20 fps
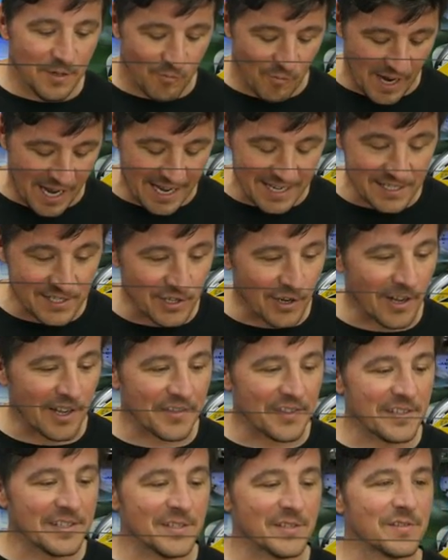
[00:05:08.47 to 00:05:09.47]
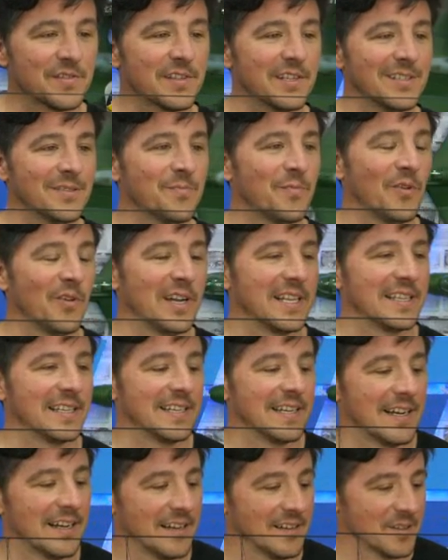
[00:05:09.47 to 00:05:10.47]
way I saw it this this point,
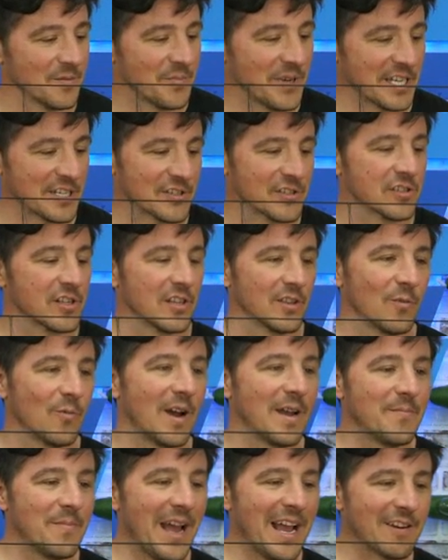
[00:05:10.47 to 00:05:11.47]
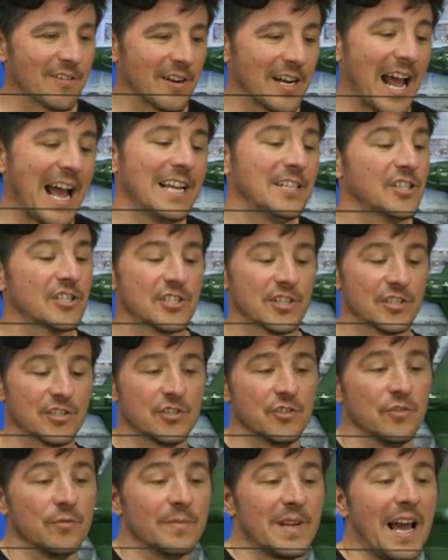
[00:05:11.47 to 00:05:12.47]
the uh, the pictures on the white background, I just
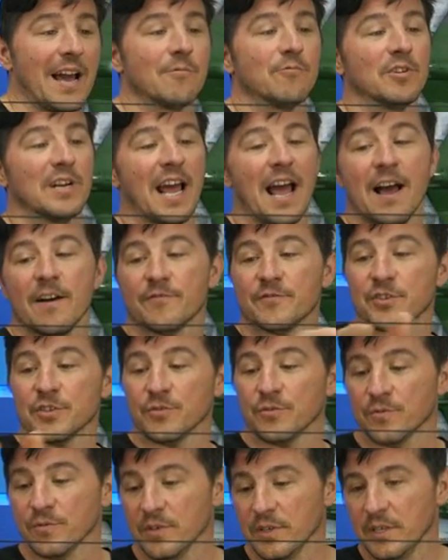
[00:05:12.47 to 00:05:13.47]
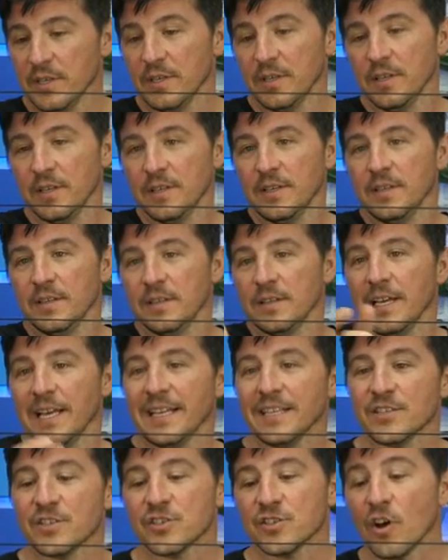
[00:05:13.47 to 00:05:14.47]
assumed I would have to
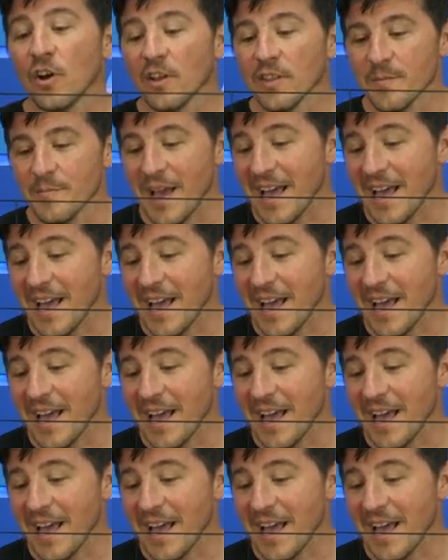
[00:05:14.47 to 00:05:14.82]
install the